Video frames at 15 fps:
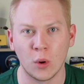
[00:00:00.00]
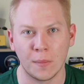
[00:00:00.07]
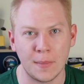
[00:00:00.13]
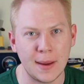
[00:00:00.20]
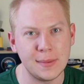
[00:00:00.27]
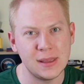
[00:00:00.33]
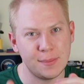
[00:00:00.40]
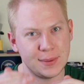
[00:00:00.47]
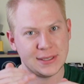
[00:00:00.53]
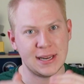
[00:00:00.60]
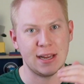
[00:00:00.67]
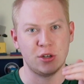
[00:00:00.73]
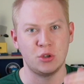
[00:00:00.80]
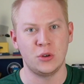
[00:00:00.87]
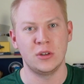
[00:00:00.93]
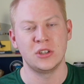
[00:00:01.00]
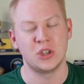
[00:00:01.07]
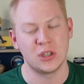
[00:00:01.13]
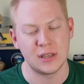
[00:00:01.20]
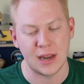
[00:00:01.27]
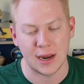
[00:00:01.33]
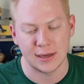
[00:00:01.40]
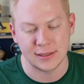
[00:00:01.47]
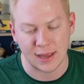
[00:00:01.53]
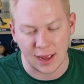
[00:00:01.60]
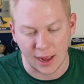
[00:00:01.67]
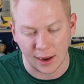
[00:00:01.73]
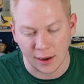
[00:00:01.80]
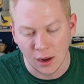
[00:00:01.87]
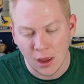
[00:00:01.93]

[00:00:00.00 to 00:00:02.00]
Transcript: Maybe the potential is just not as high.